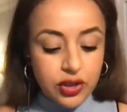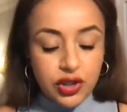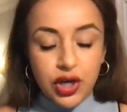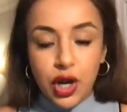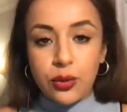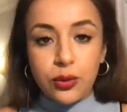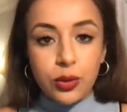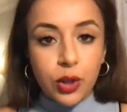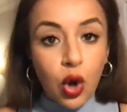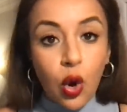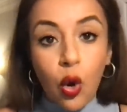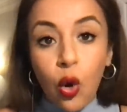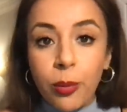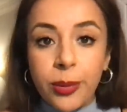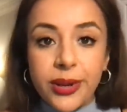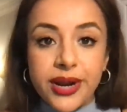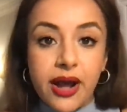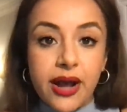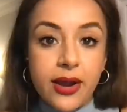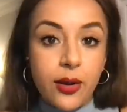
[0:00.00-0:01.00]
you know, the
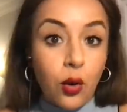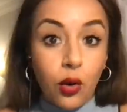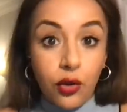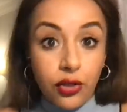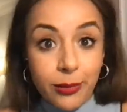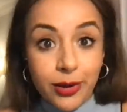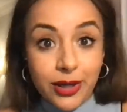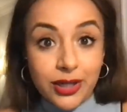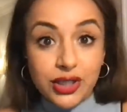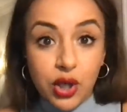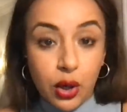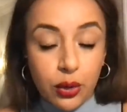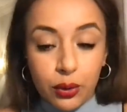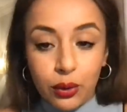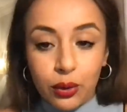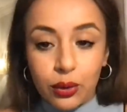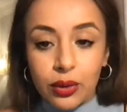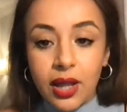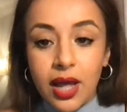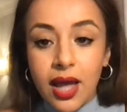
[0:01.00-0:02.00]
Corbynite or the
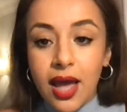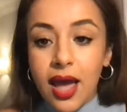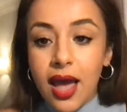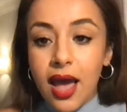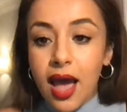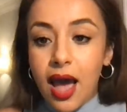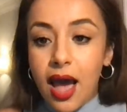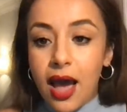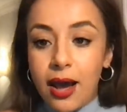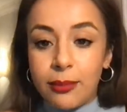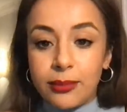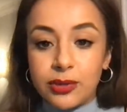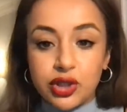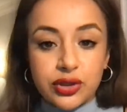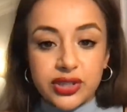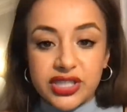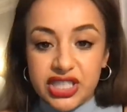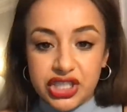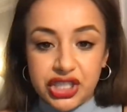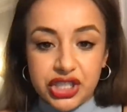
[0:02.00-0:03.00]
McDonnell um,
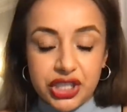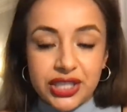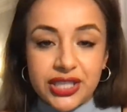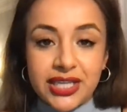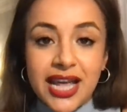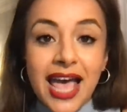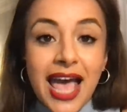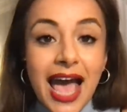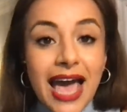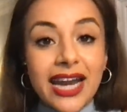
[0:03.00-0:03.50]
tradition.